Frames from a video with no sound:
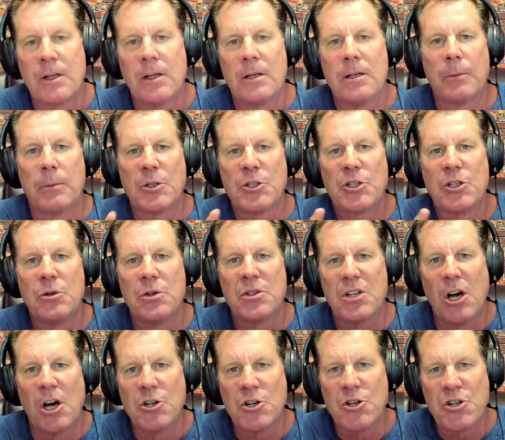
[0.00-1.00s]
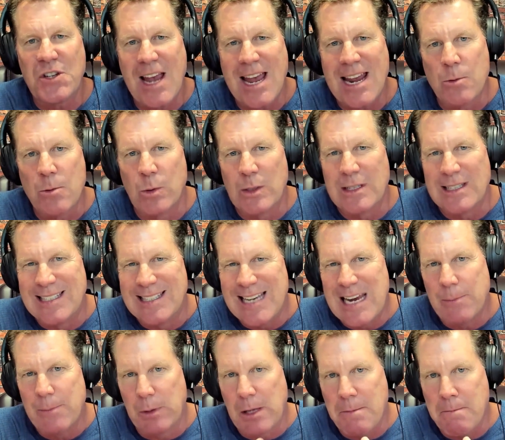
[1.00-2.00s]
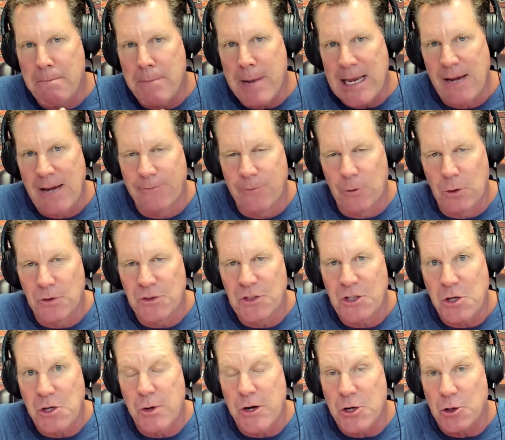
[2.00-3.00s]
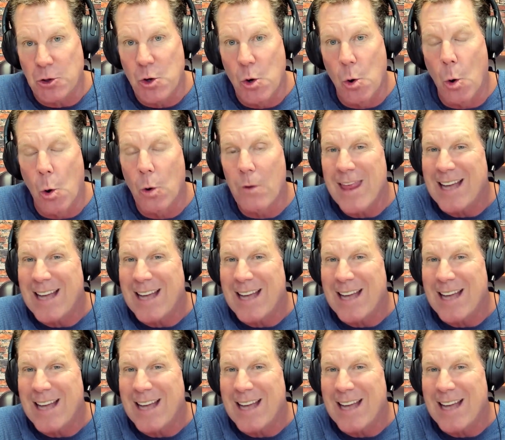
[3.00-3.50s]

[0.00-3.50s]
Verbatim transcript: Number two is understanding what's deeply meaningful to you at your core.